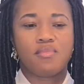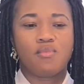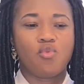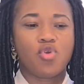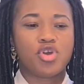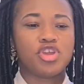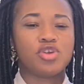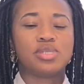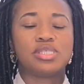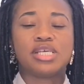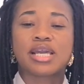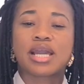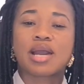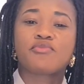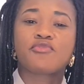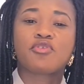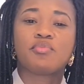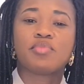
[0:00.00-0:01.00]
when you take
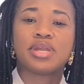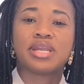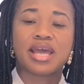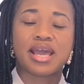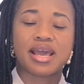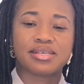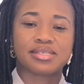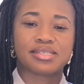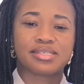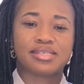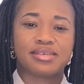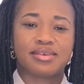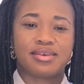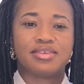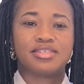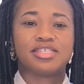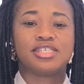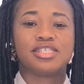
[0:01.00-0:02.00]
up from a nurse
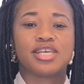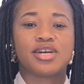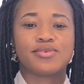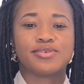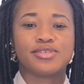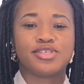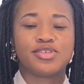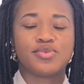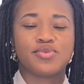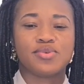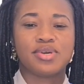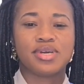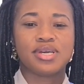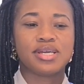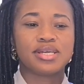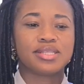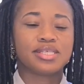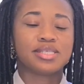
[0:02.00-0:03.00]
and she tells you
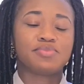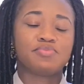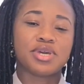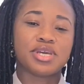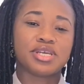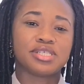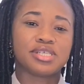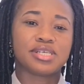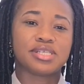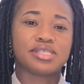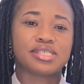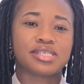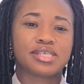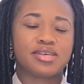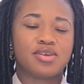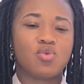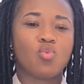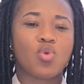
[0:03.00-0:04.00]
this
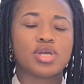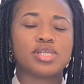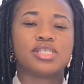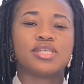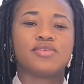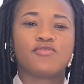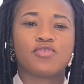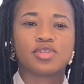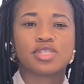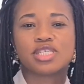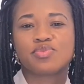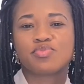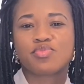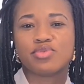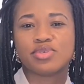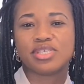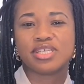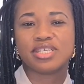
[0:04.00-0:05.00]
patient went in for this
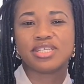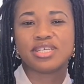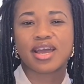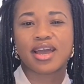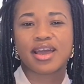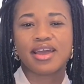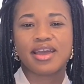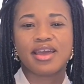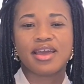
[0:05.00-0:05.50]
procedure